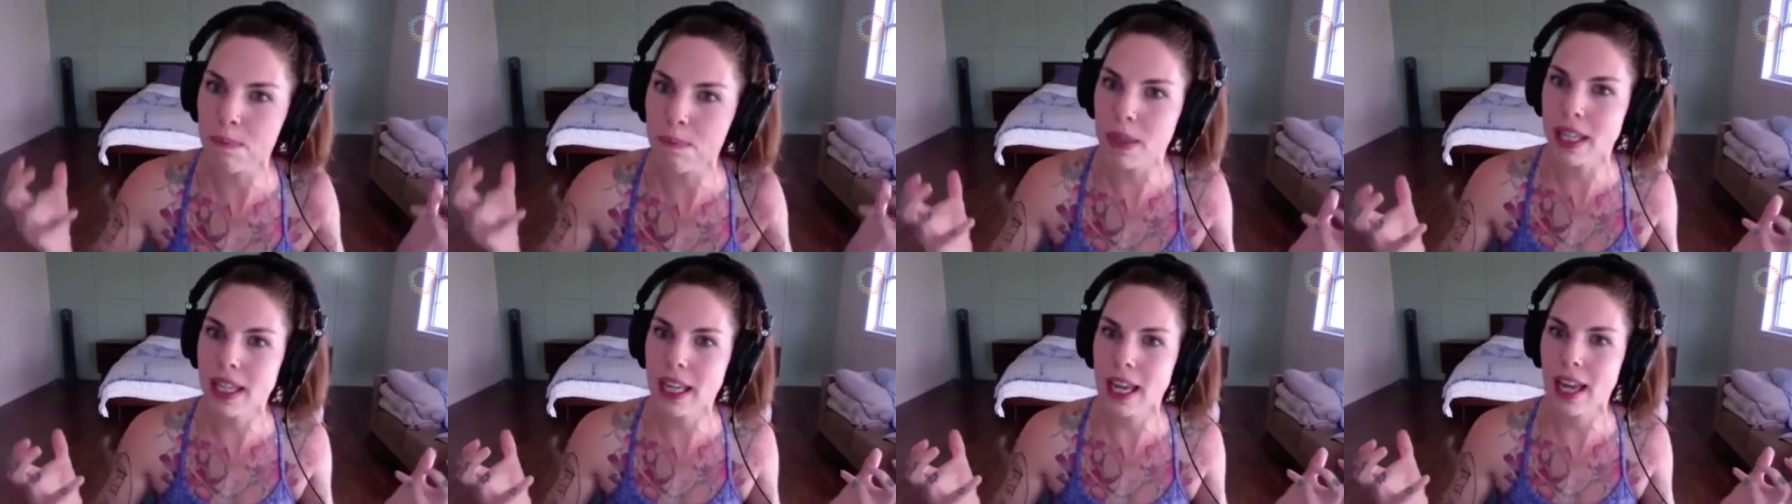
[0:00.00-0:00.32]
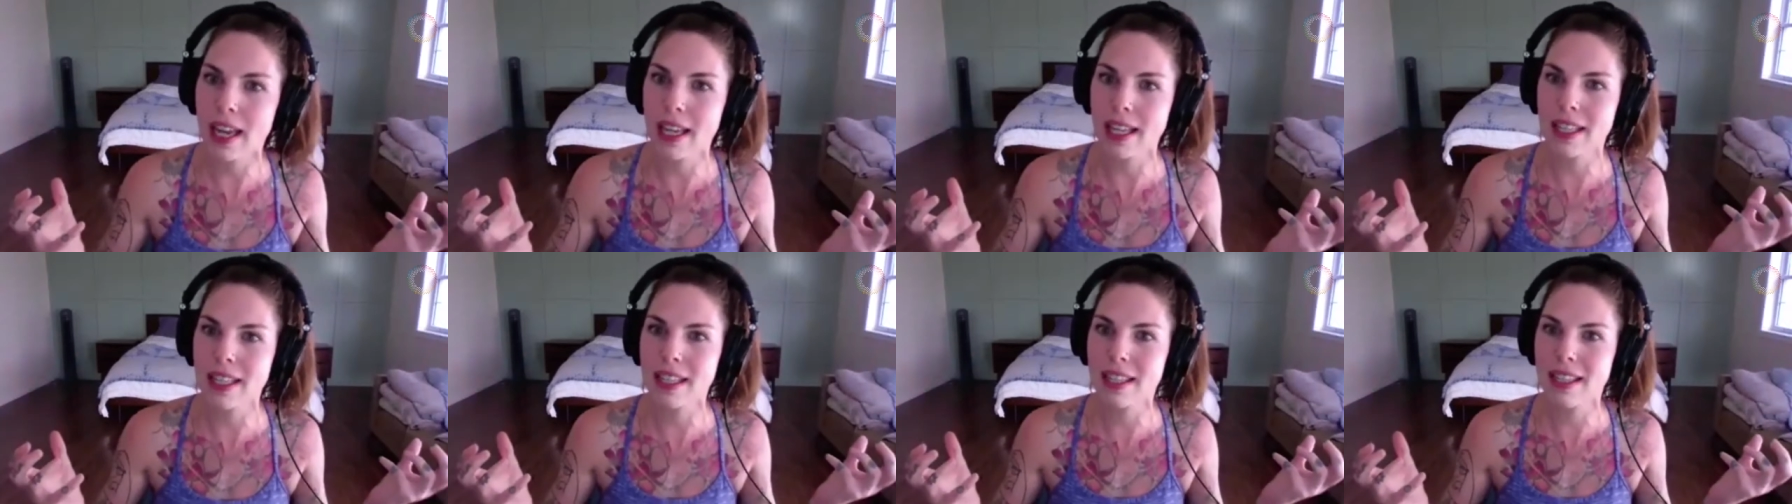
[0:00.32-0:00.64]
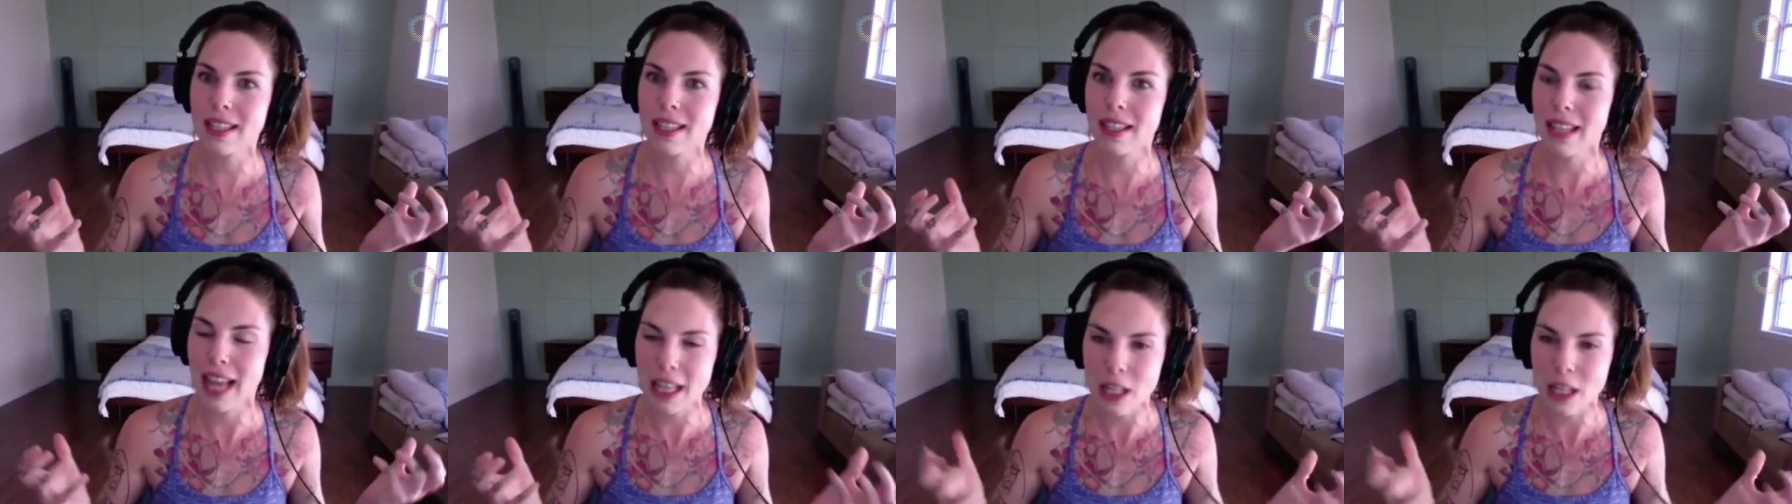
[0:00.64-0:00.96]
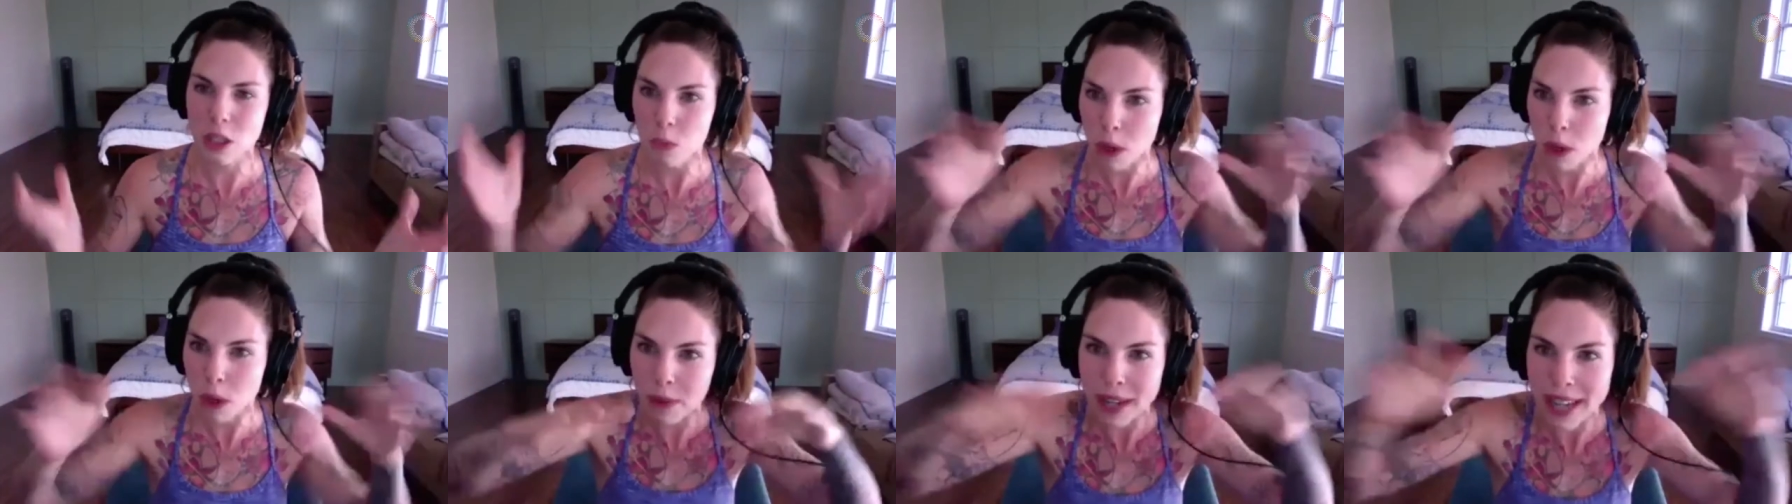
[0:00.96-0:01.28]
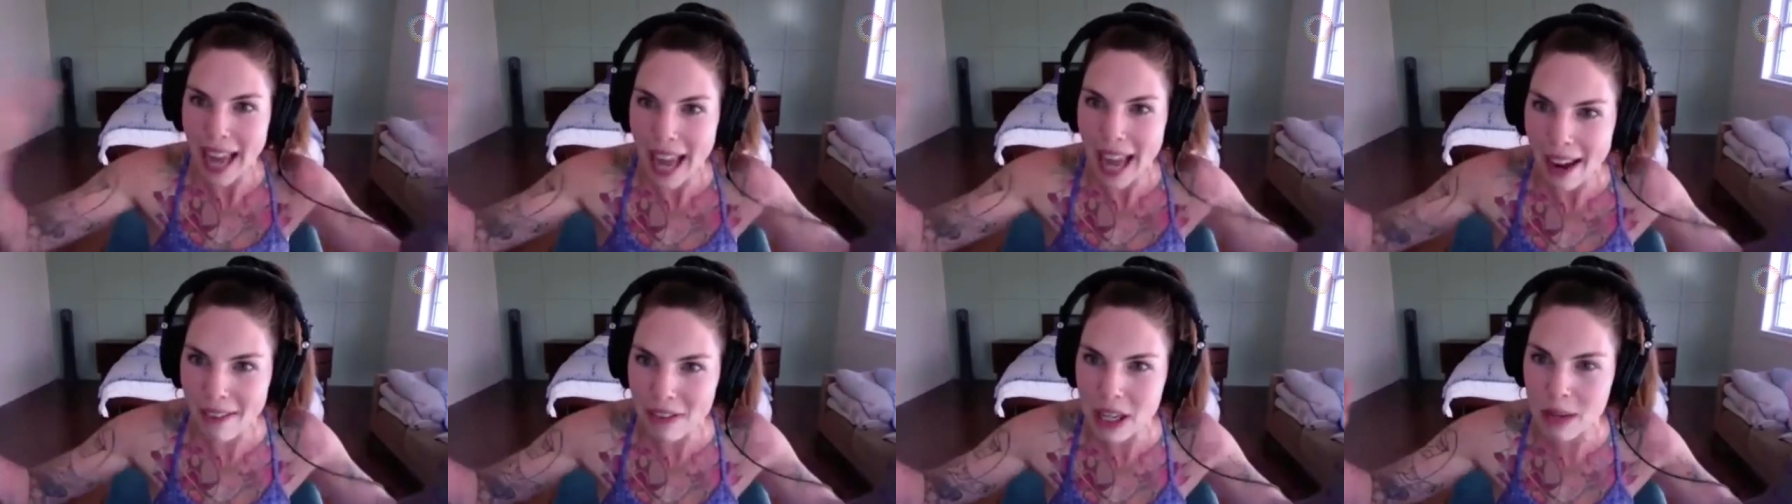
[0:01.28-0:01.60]
because that's where we
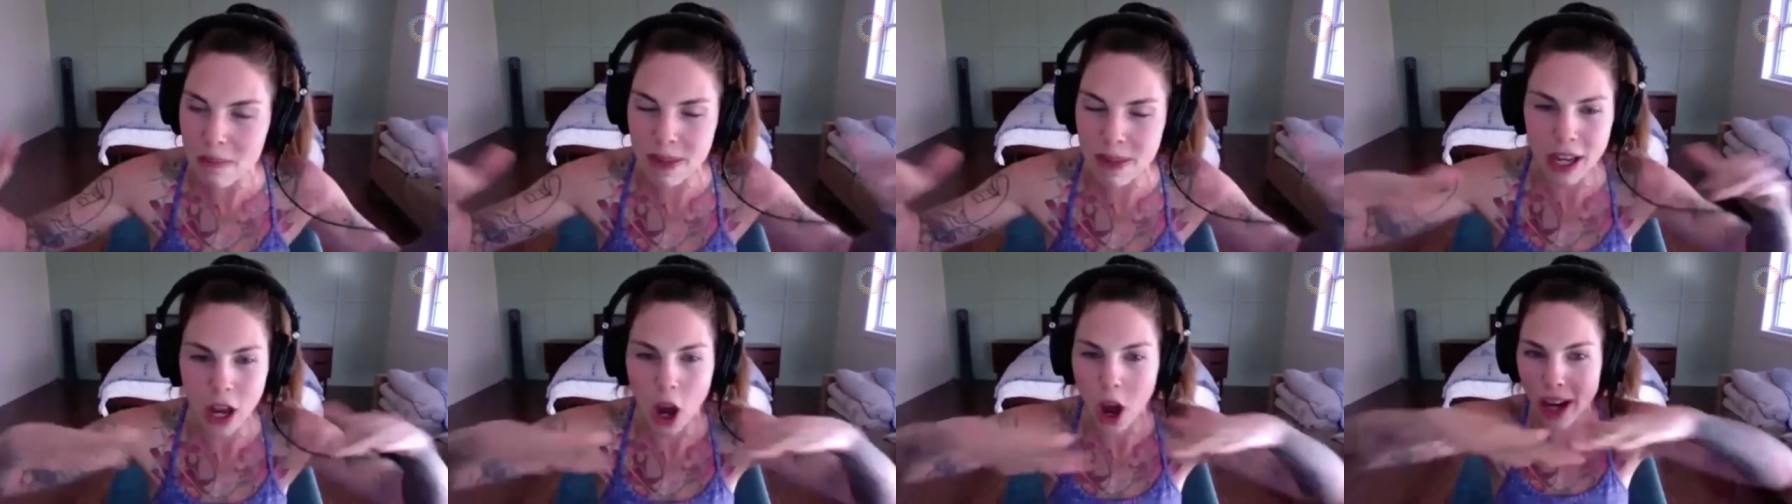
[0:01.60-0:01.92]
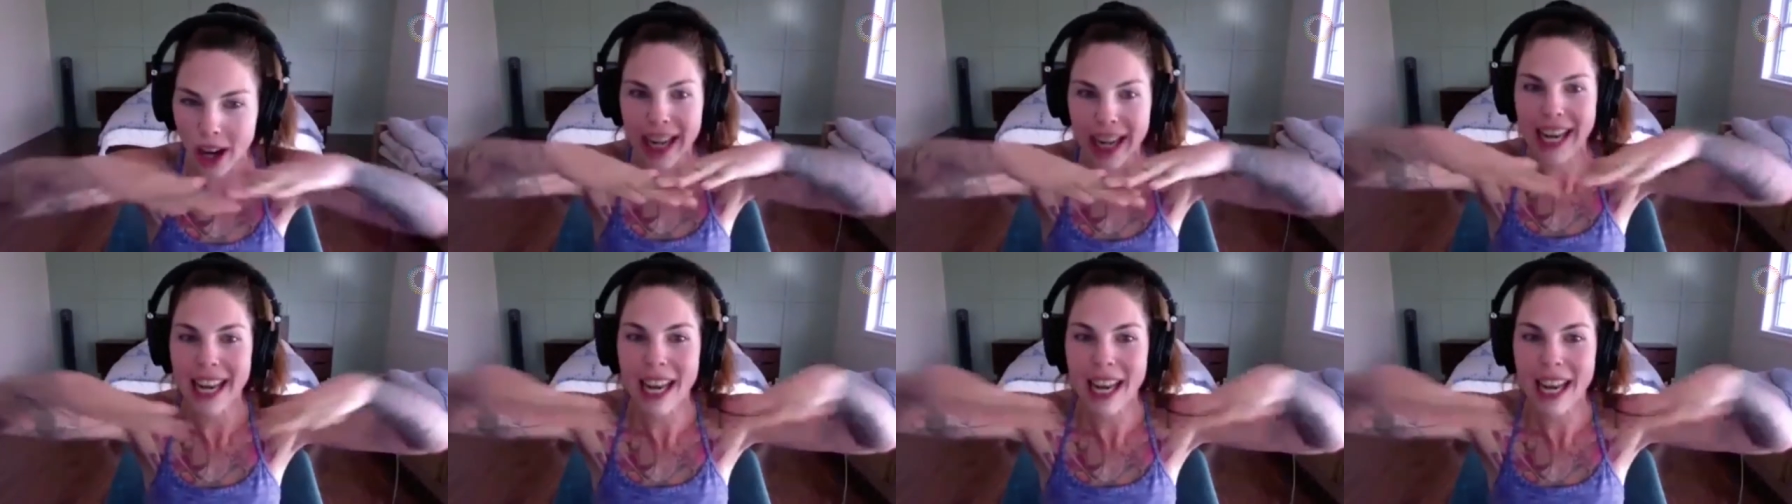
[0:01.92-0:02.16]
have to be on an